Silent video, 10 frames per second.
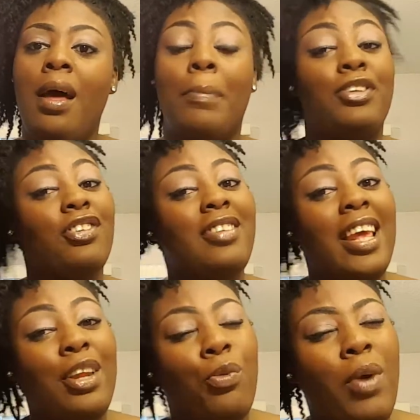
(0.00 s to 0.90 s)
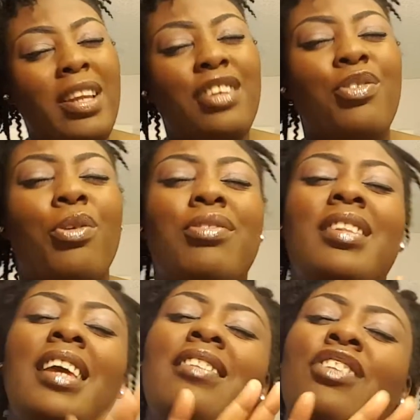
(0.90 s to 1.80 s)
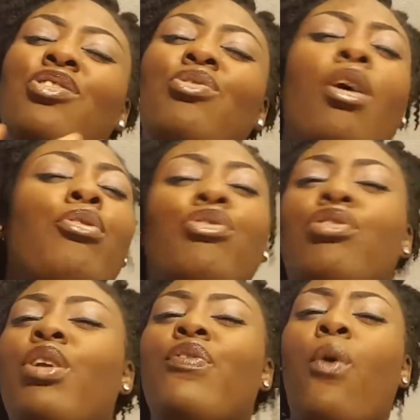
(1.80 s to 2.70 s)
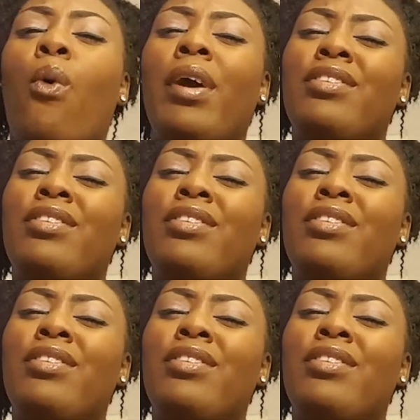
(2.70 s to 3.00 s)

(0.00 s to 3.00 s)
But you're steady running to those things that you know you should avoid,